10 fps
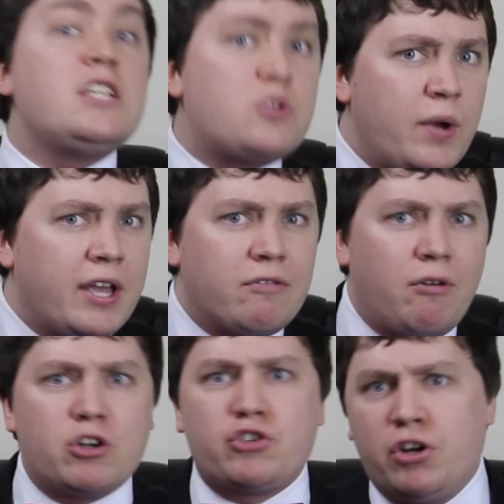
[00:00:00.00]
This week,
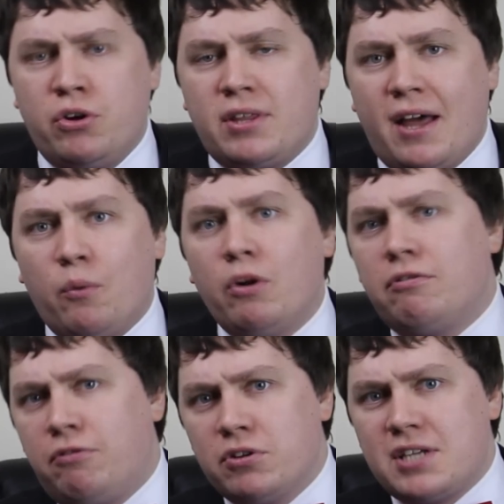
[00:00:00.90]
Fox renewed their
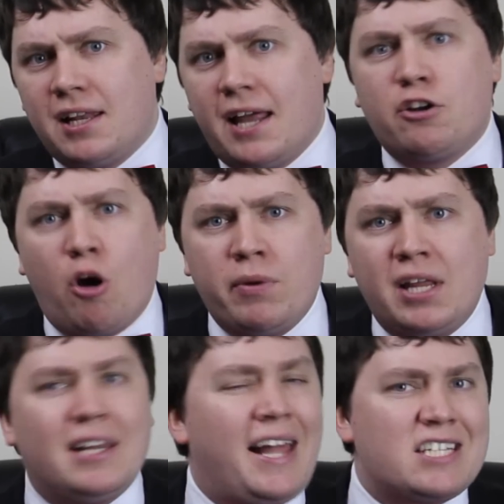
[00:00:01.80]
Will Forte-led
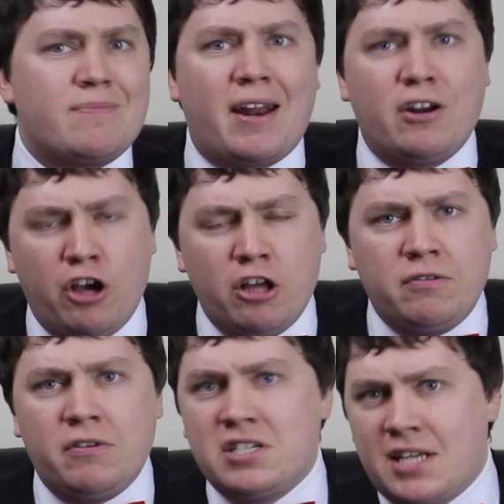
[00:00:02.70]
comedy Last Man on
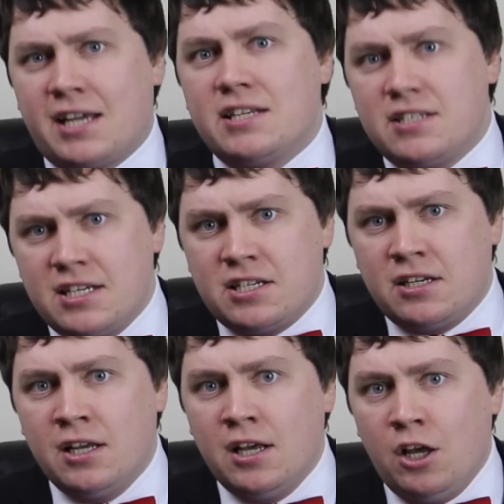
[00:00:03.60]
Earth for a second
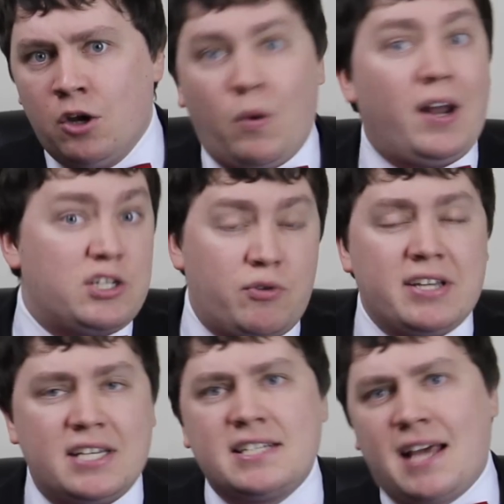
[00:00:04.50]
season. While its
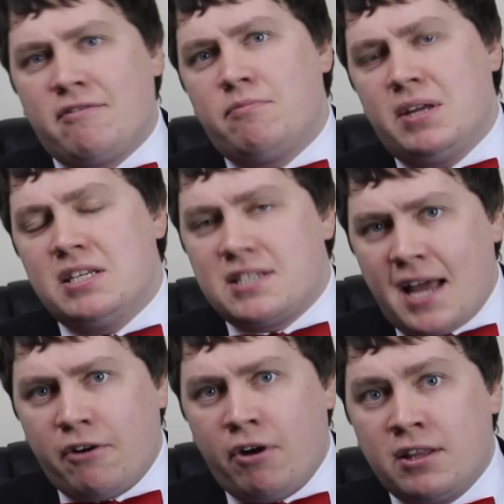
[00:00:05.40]
ratings haven't been
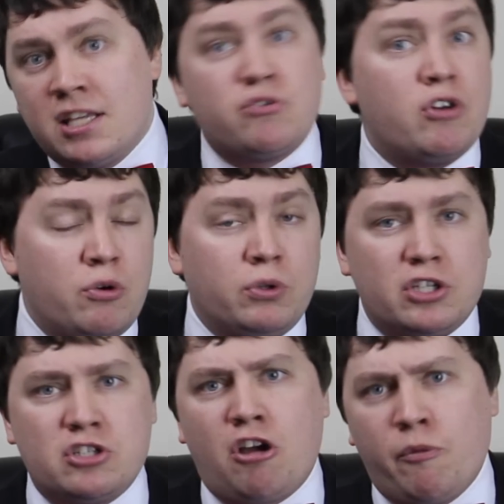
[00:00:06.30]
staggering, this renewal
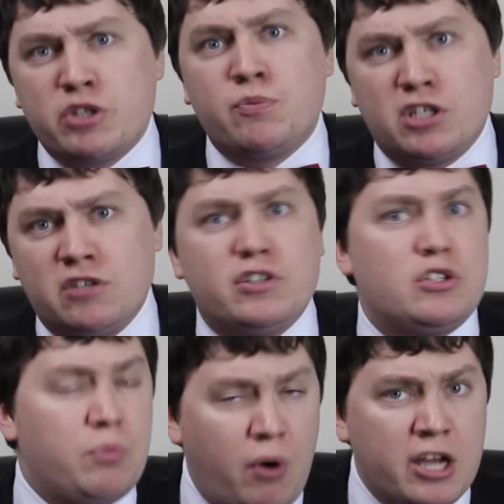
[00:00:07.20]
doesn't come as much of a
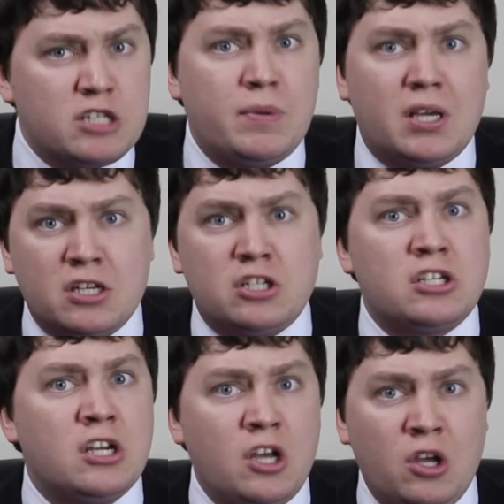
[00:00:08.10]
surprise
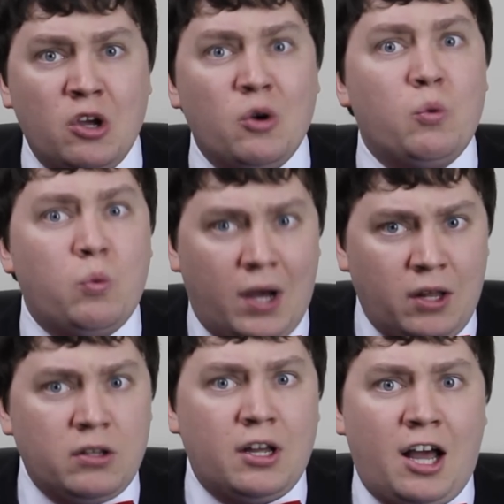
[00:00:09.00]
because,
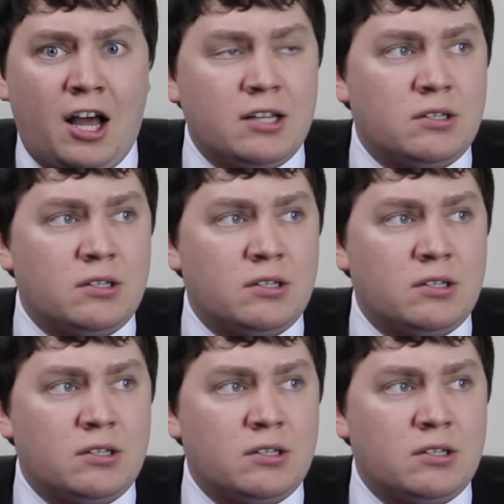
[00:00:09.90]
well,